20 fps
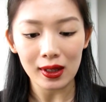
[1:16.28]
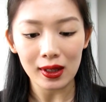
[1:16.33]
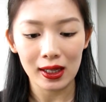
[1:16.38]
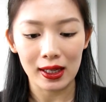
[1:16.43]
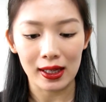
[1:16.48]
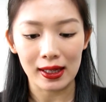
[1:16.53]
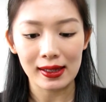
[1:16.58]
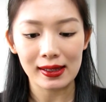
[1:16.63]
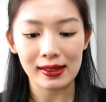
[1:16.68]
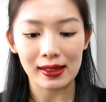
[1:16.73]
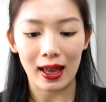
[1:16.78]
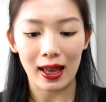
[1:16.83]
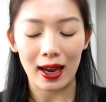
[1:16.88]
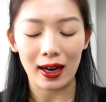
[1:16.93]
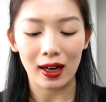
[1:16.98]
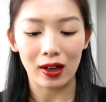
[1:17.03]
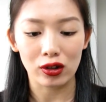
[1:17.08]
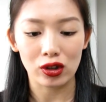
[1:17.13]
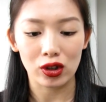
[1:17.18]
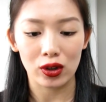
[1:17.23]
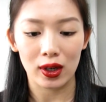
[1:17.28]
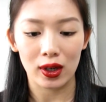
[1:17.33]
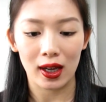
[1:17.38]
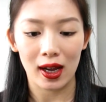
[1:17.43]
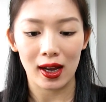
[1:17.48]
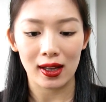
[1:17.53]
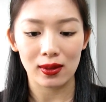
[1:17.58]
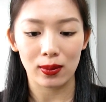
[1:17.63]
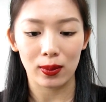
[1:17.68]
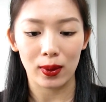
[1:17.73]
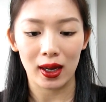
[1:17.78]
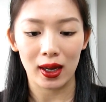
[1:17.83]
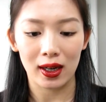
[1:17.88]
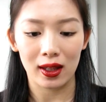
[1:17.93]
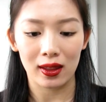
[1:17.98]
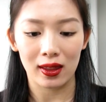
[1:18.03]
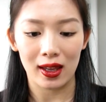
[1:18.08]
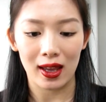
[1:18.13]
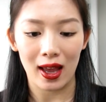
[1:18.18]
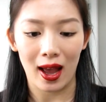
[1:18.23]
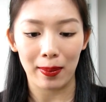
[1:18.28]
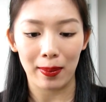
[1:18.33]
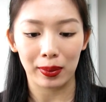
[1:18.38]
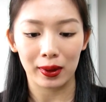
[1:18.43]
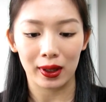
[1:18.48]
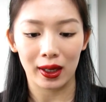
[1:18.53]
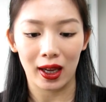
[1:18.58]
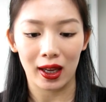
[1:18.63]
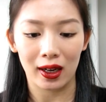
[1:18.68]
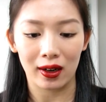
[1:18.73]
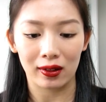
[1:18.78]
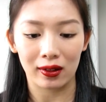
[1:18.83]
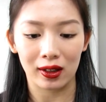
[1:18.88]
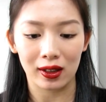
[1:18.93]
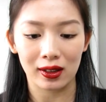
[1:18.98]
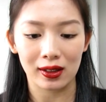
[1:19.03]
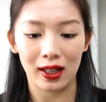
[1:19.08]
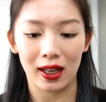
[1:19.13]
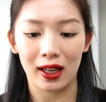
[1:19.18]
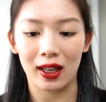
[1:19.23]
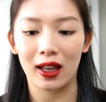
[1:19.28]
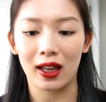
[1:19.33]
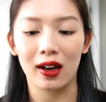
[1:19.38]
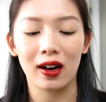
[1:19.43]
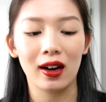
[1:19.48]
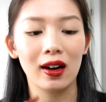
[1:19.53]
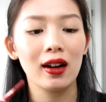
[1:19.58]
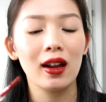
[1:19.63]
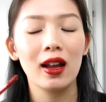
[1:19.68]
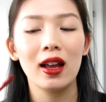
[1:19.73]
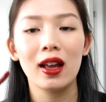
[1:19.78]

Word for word: inside, I'll show you guys what the applicator looks like here.